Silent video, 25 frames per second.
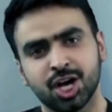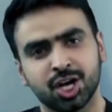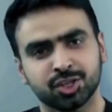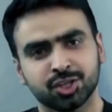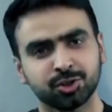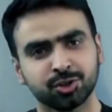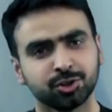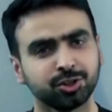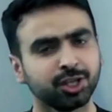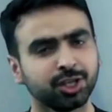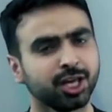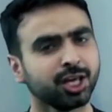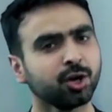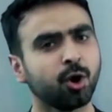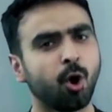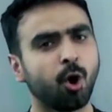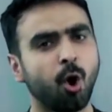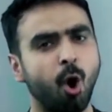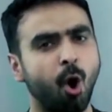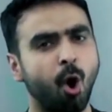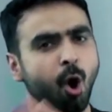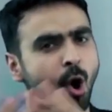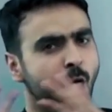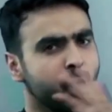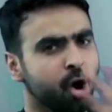So they're
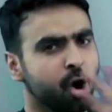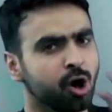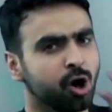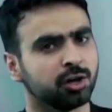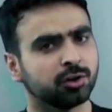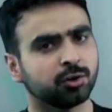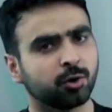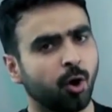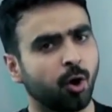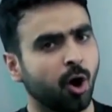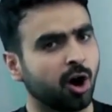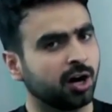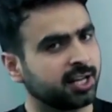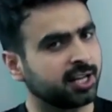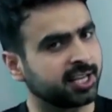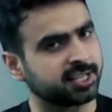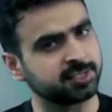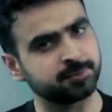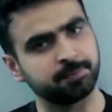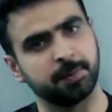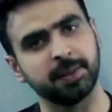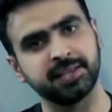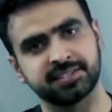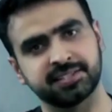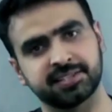all called
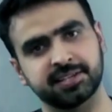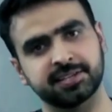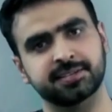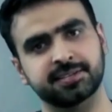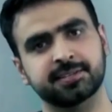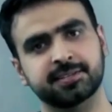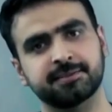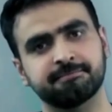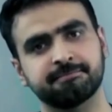expenses.